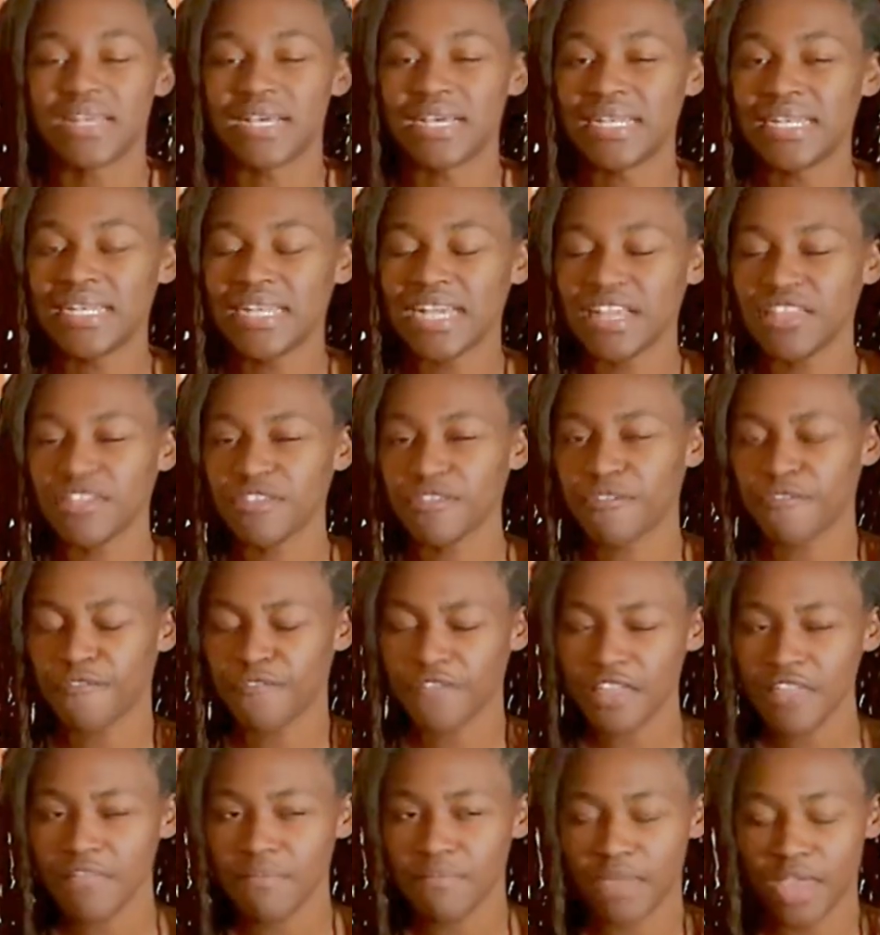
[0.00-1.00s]
another
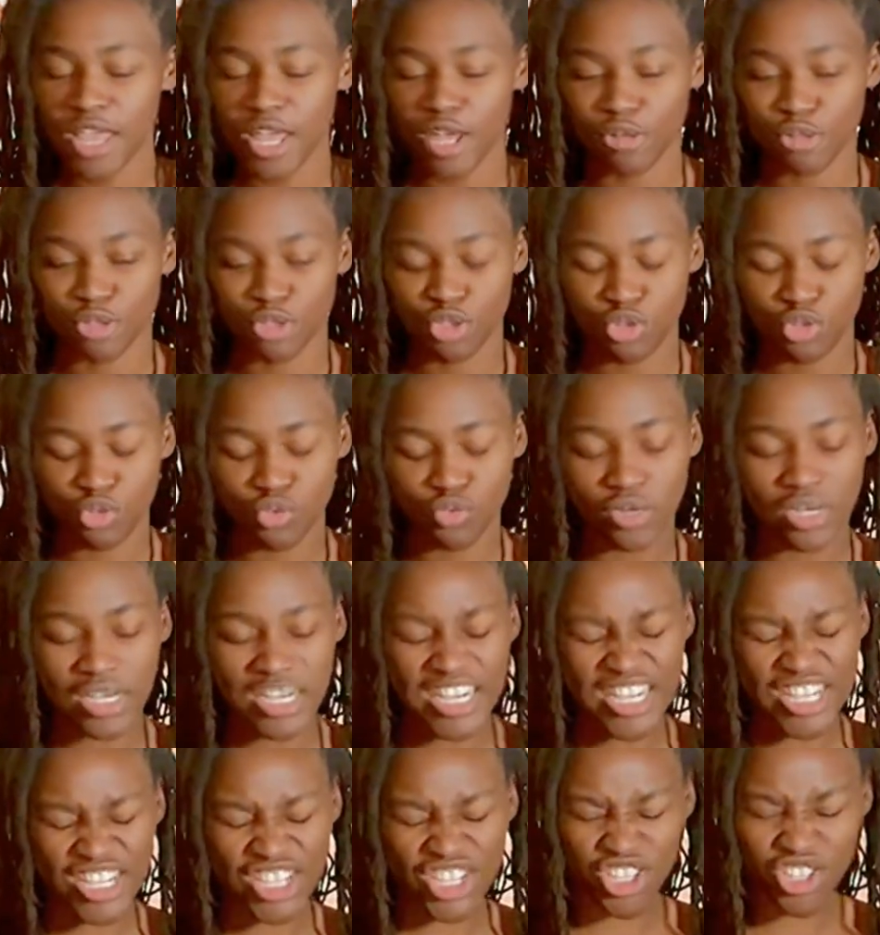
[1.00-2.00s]
female to
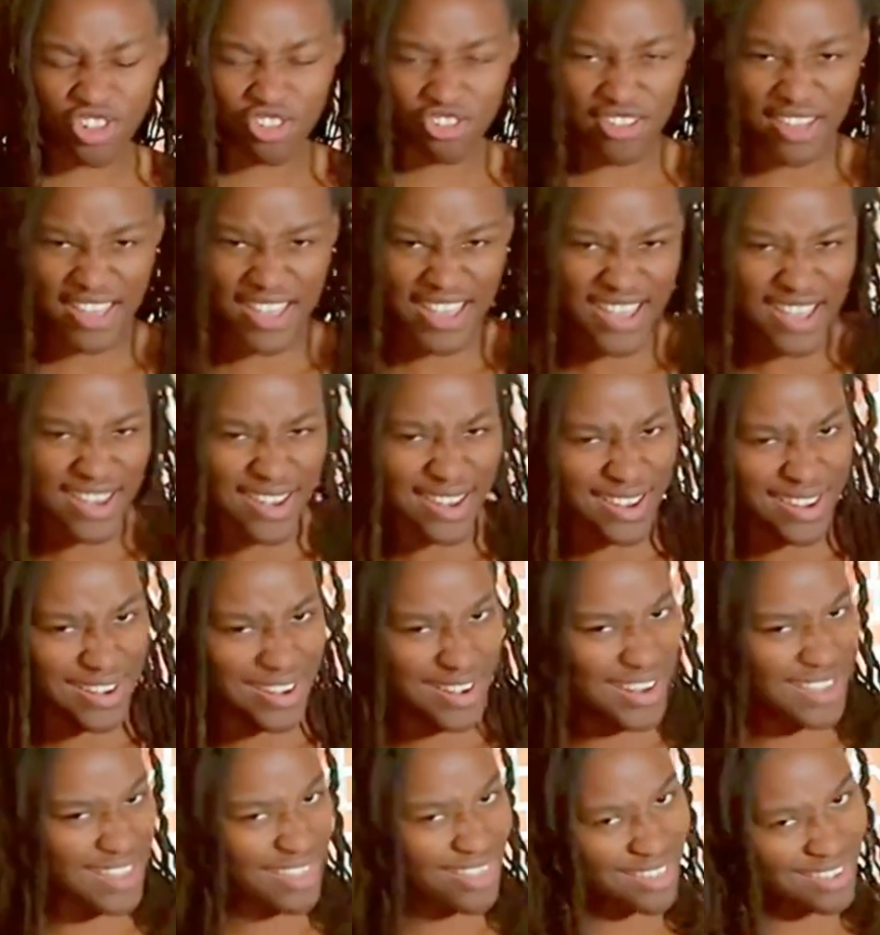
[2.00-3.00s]
usher in
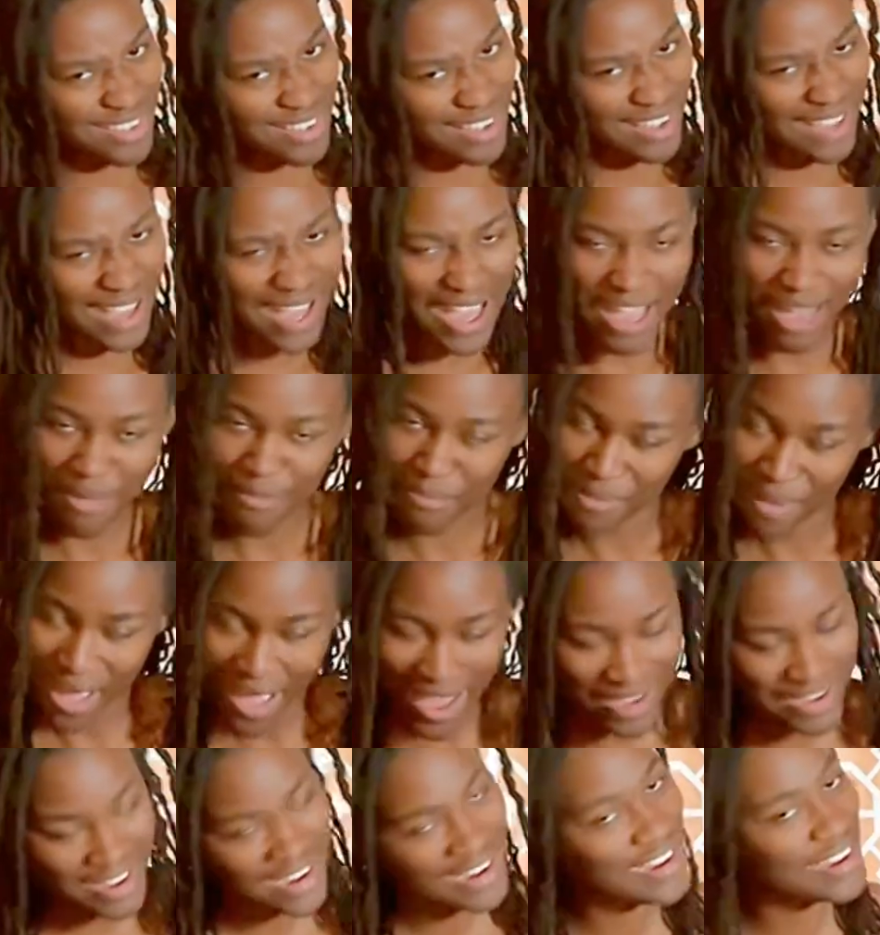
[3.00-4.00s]
another God
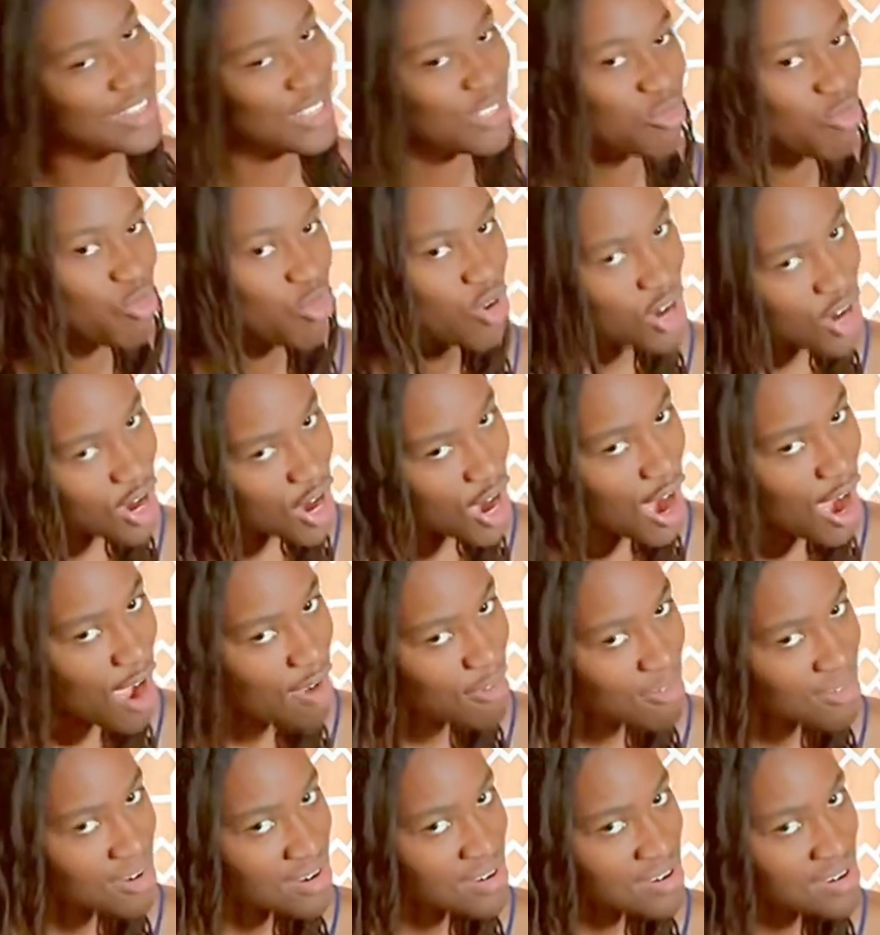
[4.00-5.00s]
body in this world,
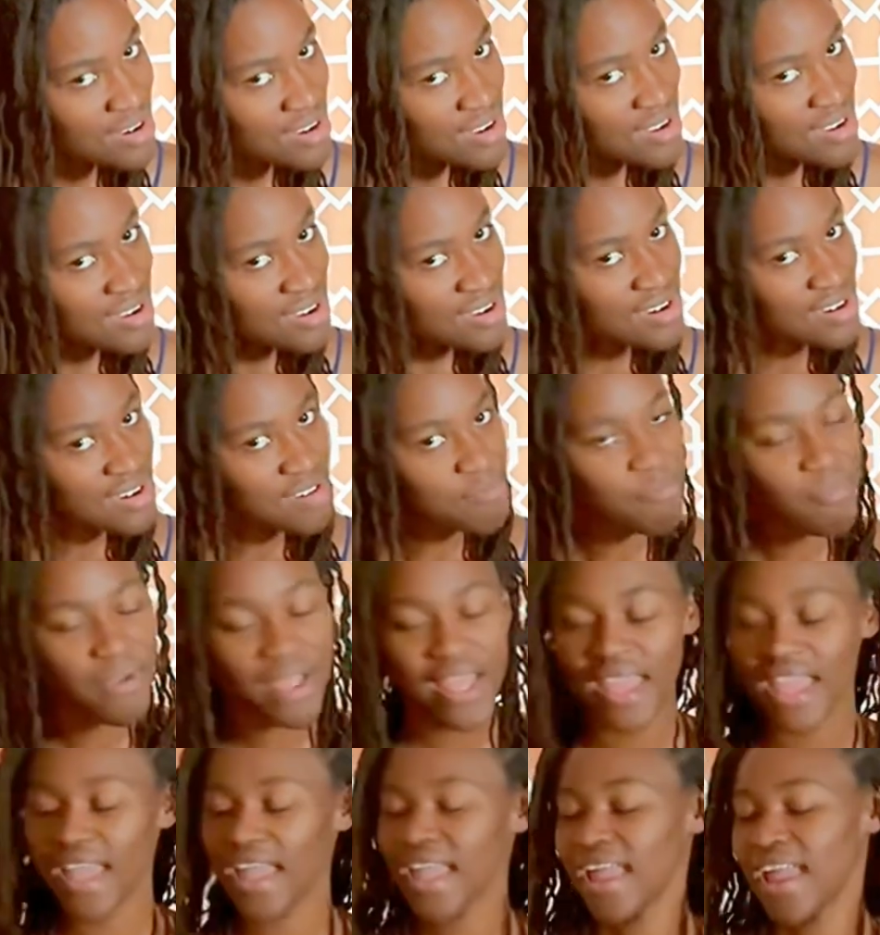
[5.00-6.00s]

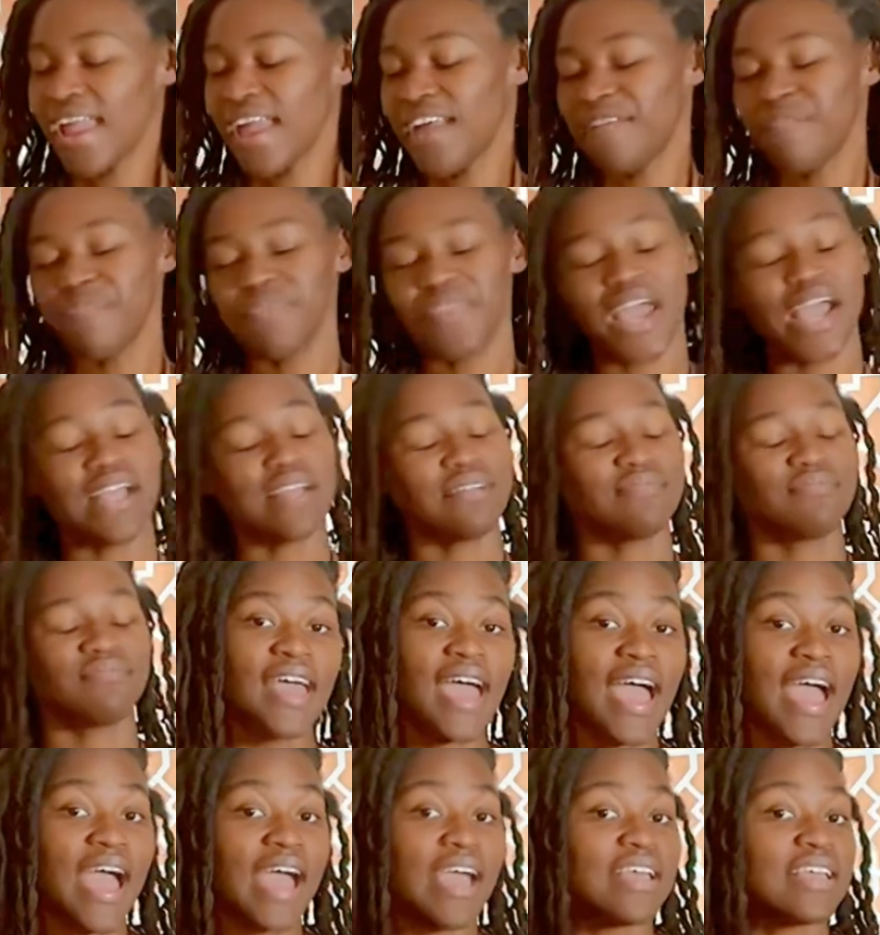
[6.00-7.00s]
man,
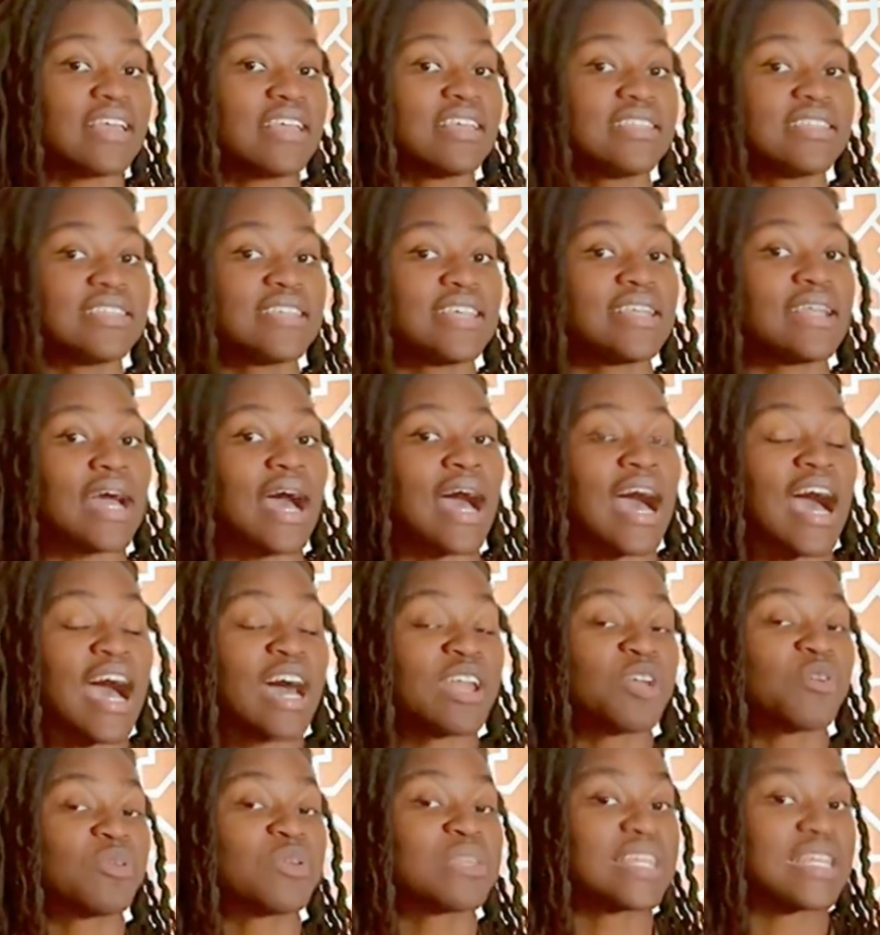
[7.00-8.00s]
that is an
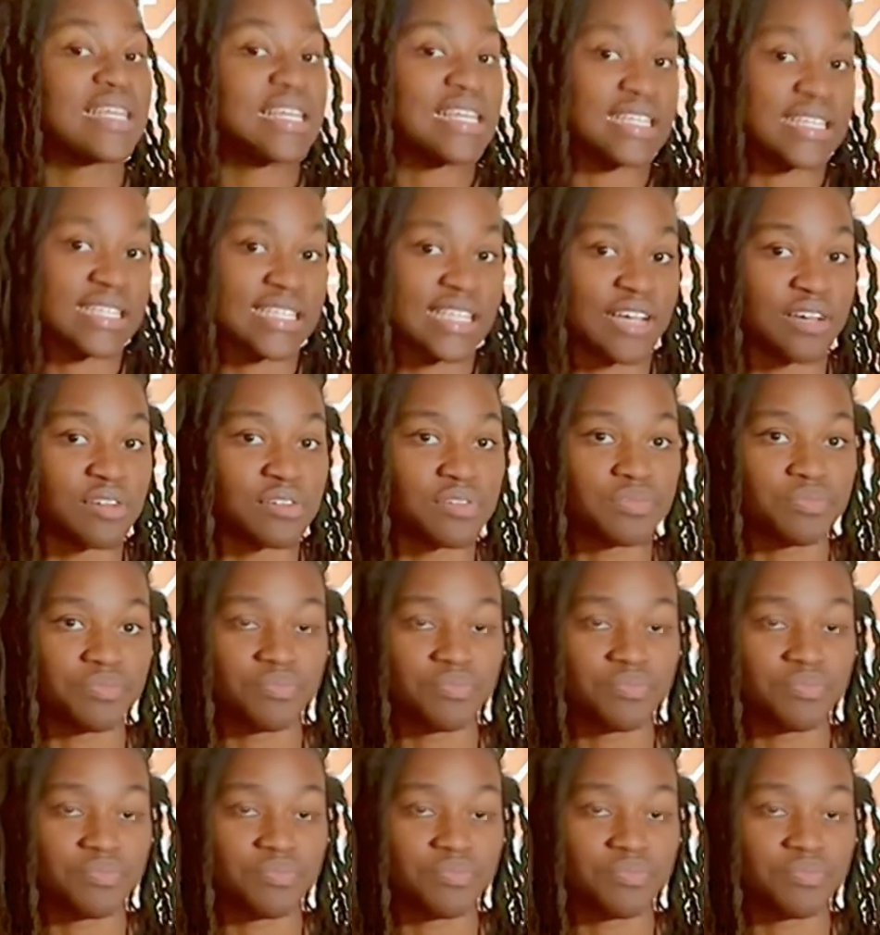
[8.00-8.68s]
honor within itself.